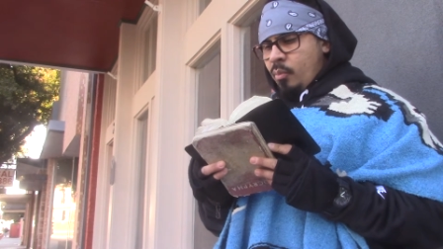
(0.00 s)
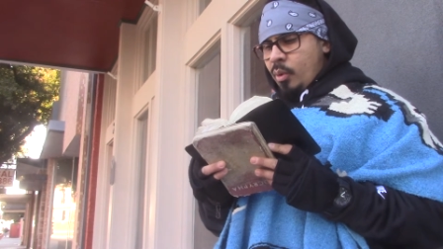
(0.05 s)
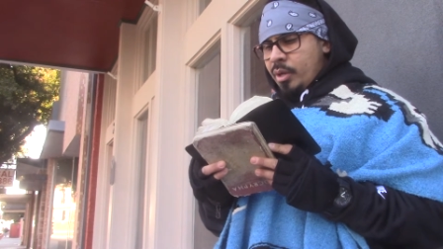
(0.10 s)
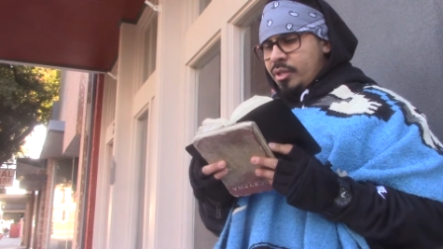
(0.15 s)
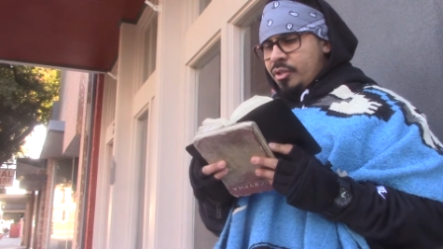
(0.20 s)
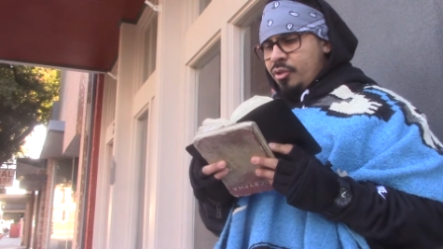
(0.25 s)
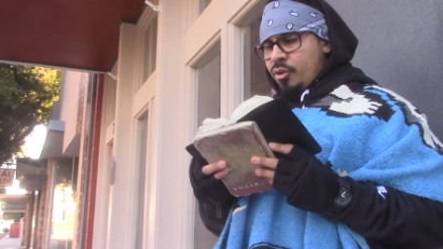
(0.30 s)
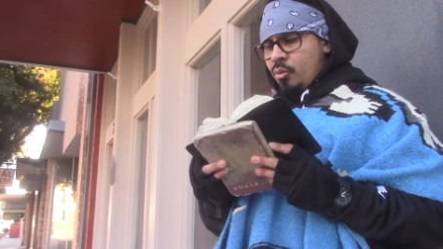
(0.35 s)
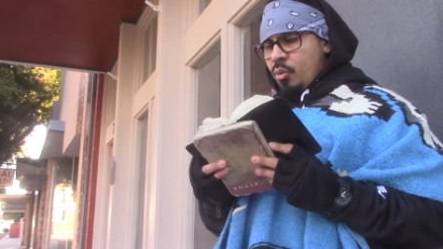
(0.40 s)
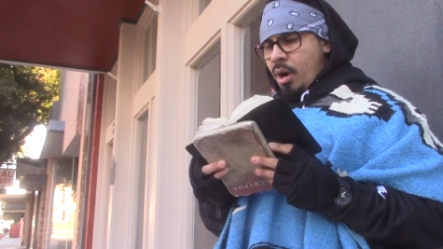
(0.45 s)
which
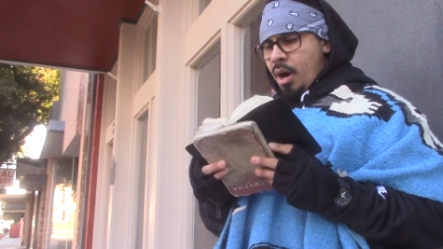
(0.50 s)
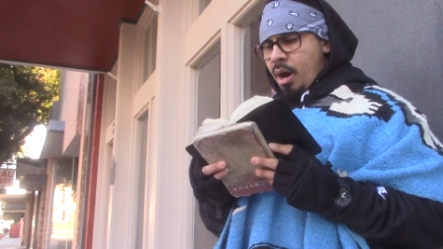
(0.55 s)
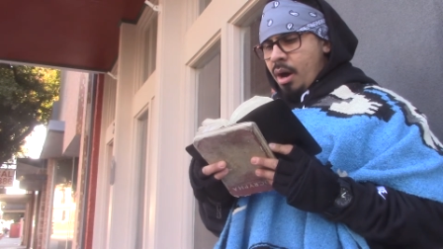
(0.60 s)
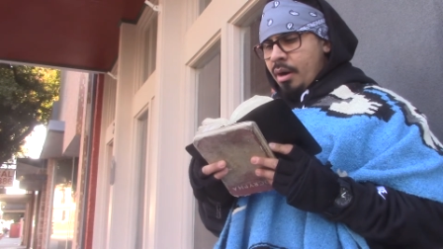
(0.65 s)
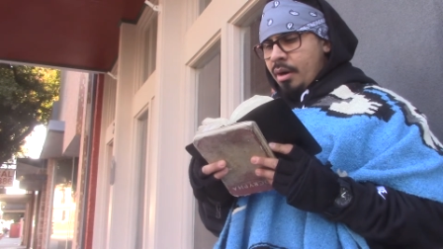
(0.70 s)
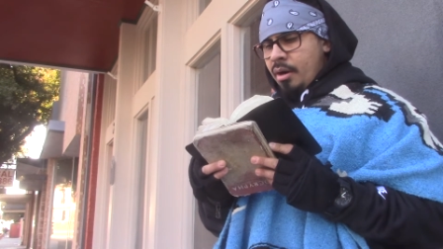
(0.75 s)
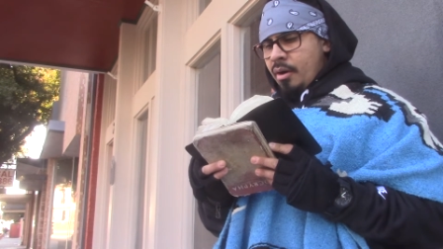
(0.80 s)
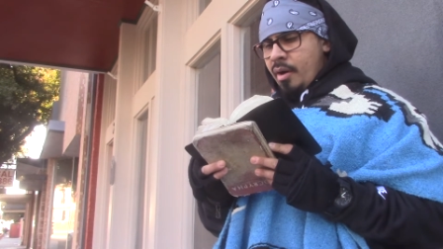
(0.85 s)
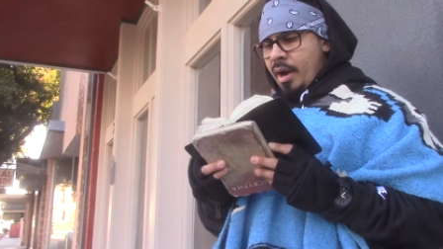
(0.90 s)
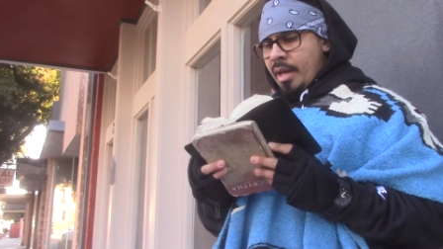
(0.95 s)
do
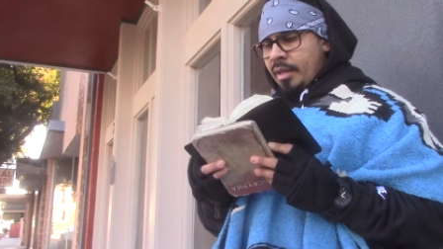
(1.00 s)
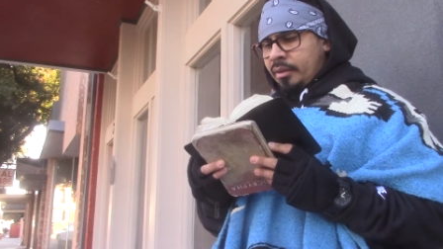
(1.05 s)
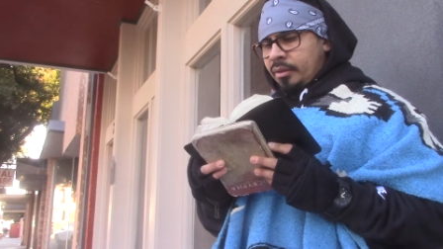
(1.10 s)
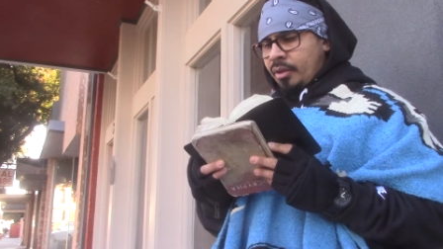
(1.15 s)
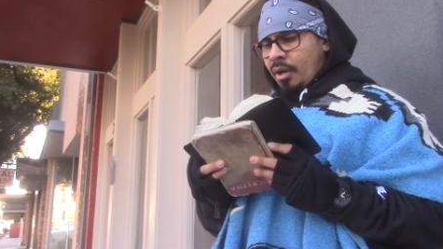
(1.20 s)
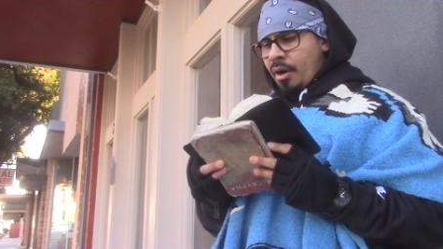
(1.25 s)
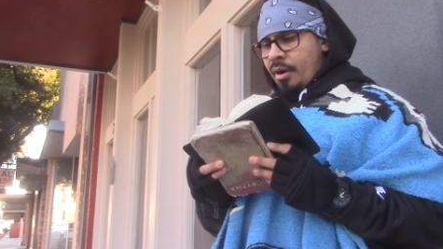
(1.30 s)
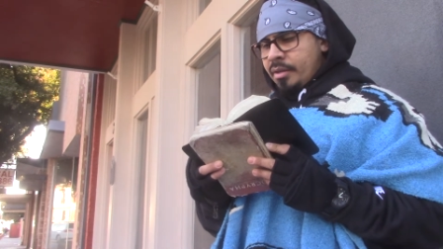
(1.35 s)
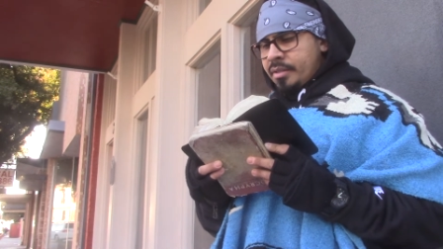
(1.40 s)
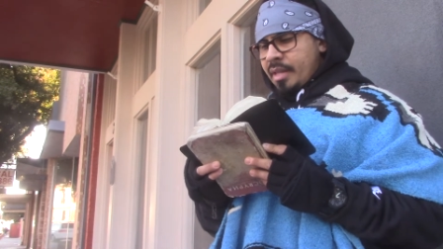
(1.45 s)
hunger and
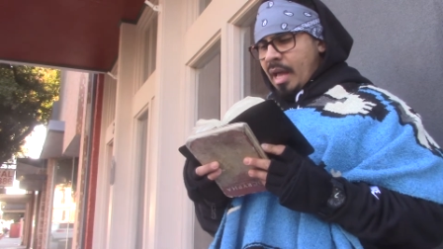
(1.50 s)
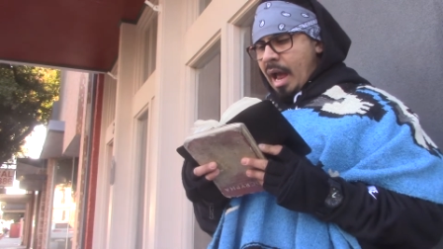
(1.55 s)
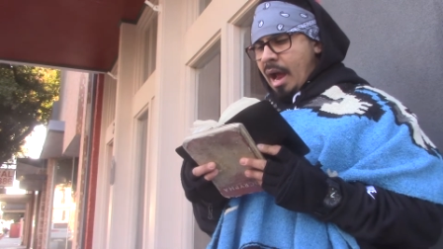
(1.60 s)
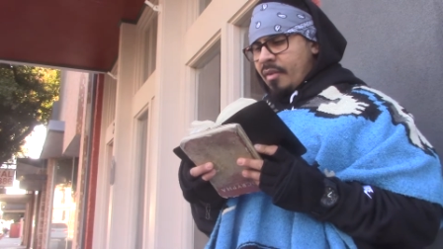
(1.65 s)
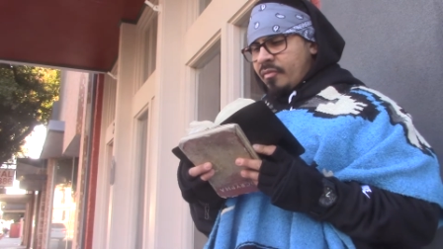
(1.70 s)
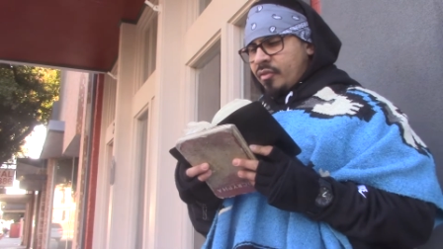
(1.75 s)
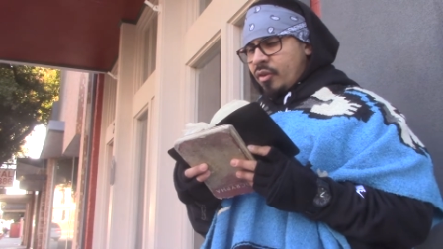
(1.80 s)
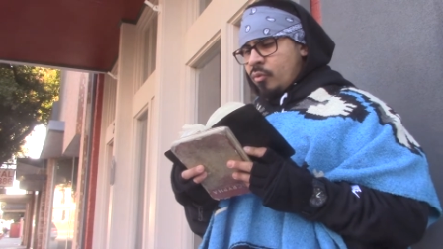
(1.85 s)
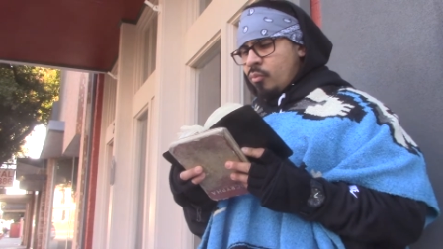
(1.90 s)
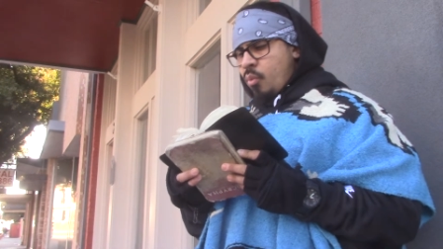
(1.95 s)
thirst after